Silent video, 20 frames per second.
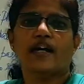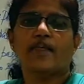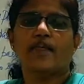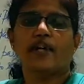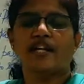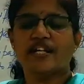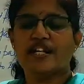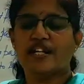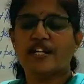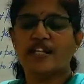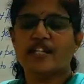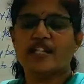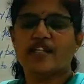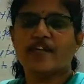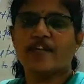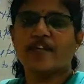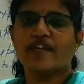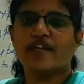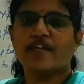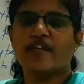by
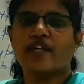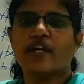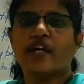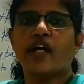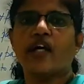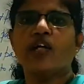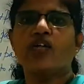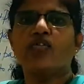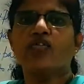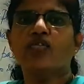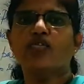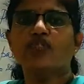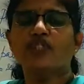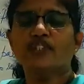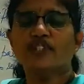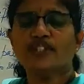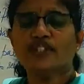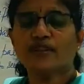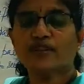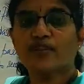itself. So
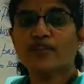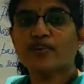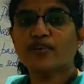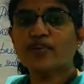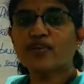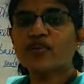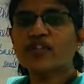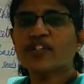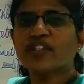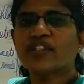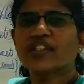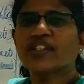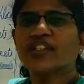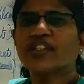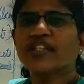there is a process.